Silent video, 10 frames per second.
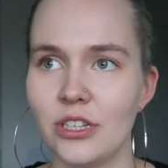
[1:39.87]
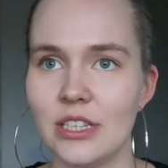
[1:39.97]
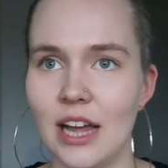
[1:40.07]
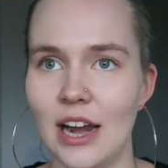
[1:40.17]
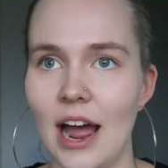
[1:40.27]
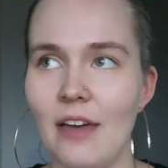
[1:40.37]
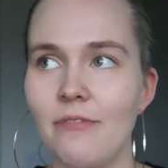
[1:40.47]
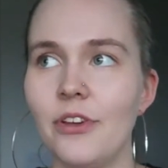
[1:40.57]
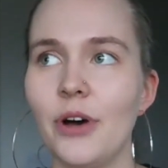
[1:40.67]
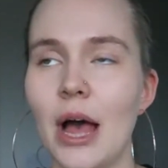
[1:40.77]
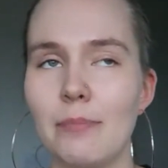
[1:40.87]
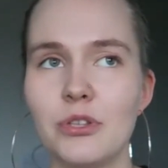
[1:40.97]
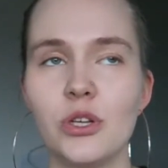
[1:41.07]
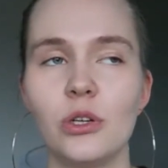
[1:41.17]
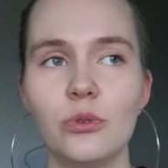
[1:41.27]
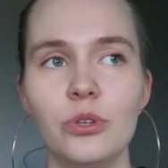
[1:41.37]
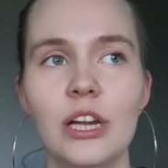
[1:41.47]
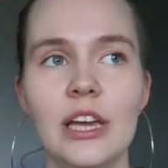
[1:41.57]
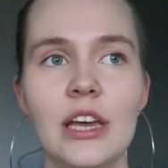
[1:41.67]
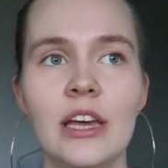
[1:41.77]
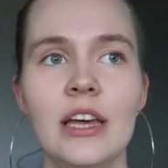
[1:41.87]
is that I feel absolutely